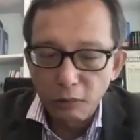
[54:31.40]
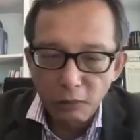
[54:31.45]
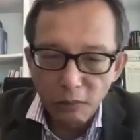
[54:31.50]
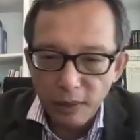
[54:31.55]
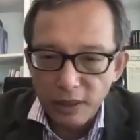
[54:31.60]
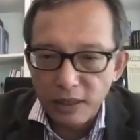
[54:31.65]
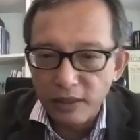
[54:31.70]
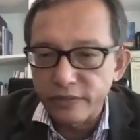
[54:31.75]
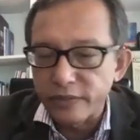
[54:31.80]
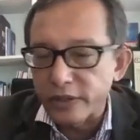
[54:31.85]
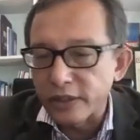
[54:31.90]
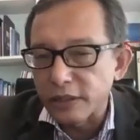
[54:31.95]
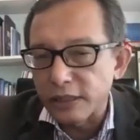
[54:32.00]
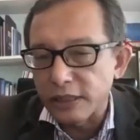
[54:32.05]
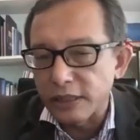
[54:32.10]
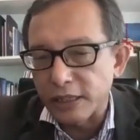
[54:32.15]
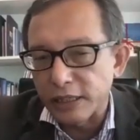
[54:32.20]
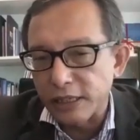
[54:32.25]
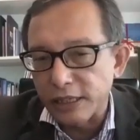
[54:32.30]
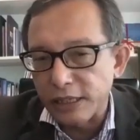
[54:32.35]
whatever,
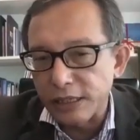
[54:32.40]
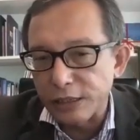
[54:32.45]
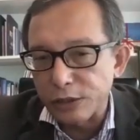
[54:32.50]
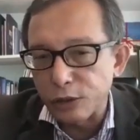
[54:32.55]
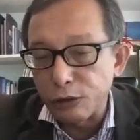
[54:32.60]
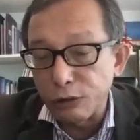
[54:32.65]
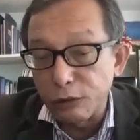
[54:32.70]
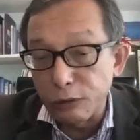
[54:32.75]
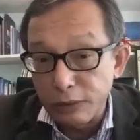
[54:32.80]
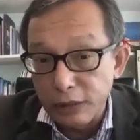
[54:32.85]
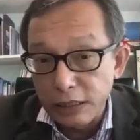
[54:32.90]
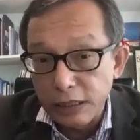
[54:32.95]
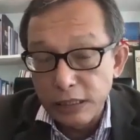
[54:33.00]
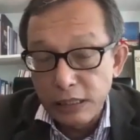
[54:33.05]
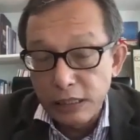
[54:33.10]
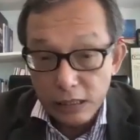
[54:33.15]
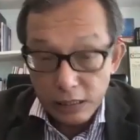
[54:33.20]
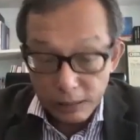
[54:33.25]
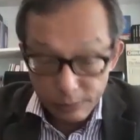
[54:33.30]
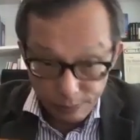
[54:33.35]
to
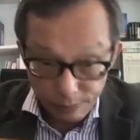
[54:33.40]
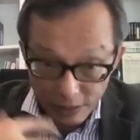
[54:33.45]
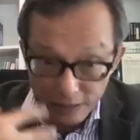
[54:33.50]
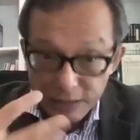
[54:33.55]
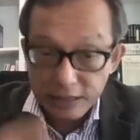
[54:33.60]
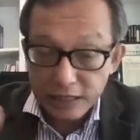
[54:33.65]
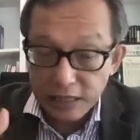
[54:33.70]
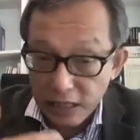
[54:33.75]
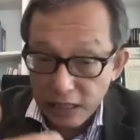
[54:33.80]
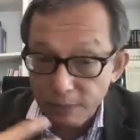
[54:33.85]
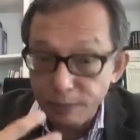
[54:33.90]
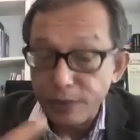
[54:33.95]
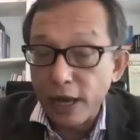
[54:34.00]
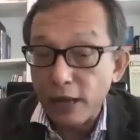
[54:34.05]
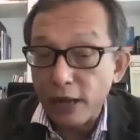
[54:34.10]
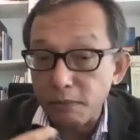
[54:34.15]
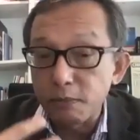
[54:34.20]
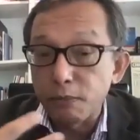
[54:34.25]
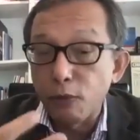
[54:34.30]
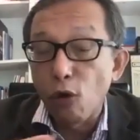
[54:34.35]
basically keep
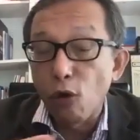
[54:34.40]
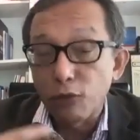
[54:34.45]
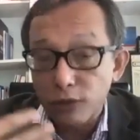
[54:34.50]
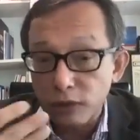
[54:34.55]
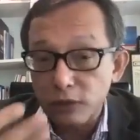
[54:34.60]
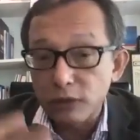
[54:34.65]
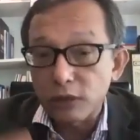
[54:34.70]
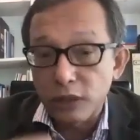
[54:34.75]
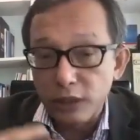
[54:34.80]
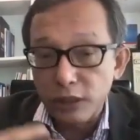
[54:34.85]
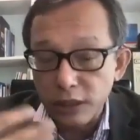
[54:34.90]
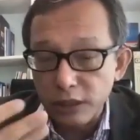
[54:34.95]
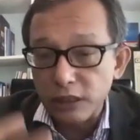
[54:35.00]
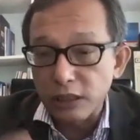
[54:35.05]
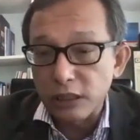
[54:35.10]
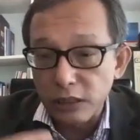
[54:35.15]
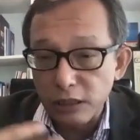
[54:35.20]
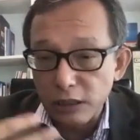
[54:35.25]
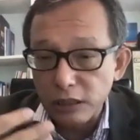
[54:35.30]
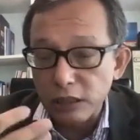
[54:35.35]
that boat
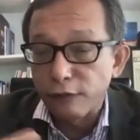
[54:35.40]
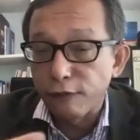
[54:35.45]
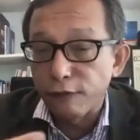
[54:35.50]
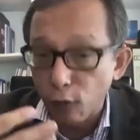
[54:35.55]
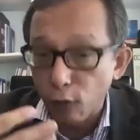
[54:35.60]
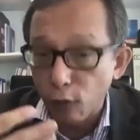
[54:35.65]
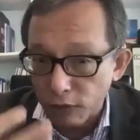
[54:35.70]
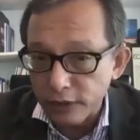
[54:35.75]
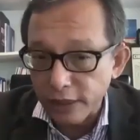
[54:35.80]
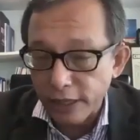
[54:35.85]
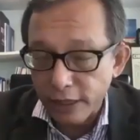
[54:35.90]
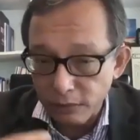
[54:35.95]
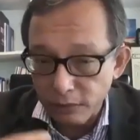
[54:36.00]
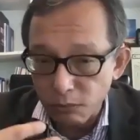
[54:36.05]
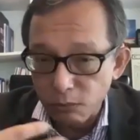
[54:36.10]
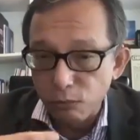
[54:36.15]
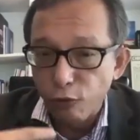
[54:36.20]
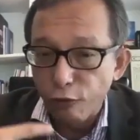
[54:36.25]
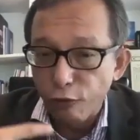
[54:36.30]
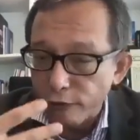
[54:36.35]
afloat
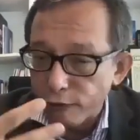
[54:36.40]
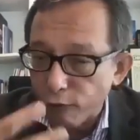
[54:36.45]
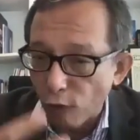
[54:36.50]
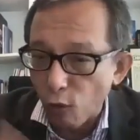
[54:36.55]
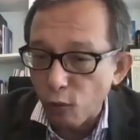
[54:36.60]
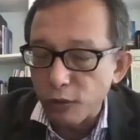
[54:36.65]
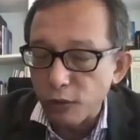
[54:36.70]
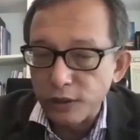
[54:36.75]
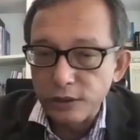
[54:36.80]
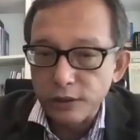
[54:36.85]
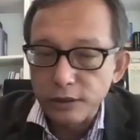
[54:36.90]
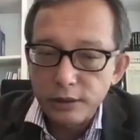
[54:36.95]
and moving forward.